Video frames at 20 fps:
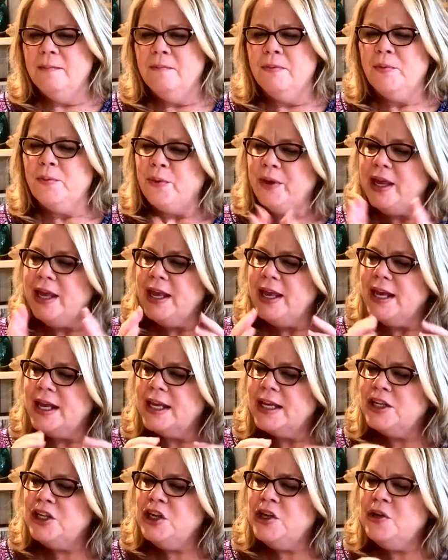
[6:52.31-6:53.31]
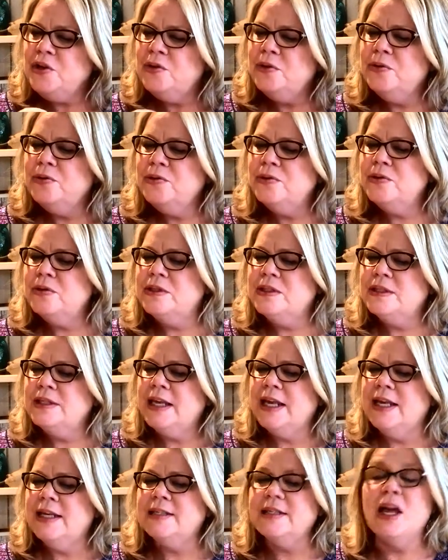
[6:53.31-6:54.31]
But we can use
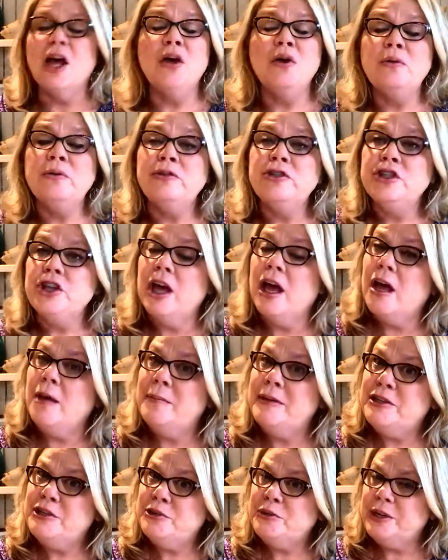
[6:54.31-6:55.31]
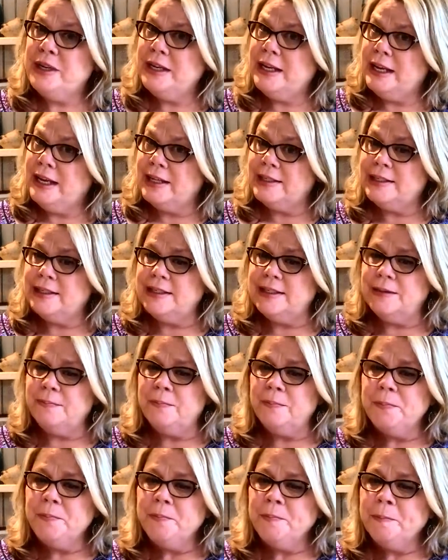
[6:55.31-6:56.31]
his own geometry against
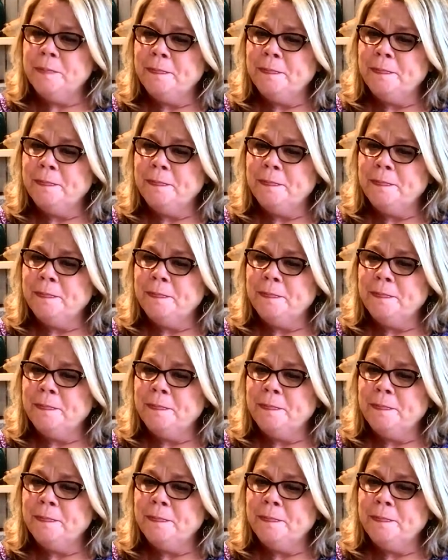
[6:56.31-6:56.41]
him